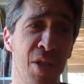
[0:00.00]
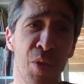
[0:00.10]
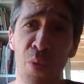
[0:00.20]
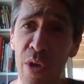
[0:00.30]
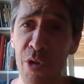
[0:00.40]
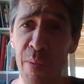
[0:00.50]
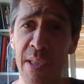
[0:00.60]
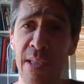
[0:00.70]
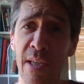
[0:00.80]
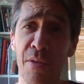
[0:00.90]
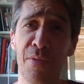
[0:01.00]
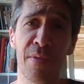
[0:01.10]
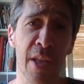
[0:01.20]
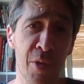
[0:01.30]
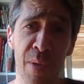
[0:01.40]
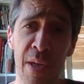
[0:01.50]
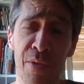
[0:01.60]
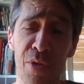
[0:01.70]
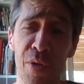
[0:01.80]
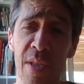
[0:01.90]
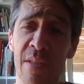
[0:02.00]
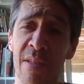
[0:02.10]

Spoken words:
swore to myself that I will never do it.